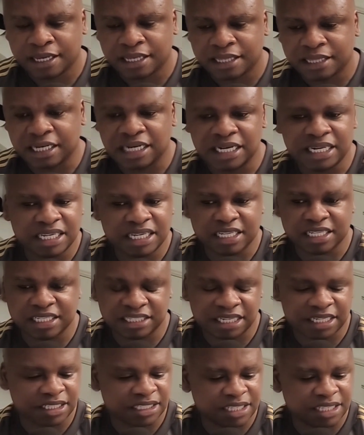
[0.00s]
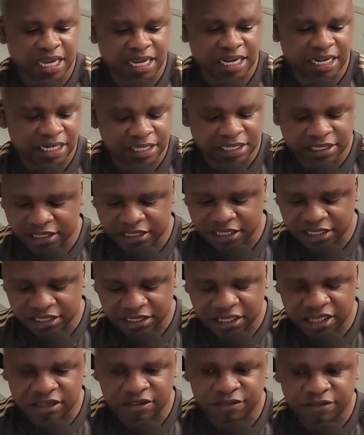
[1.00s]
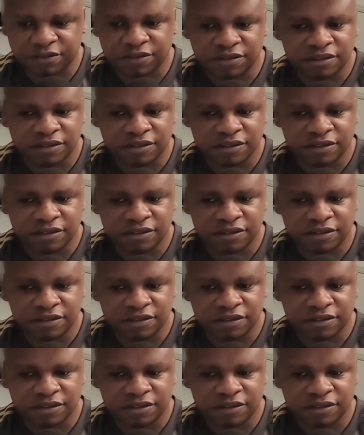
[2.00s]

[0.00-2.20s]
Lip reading: The league has just started. Let's just give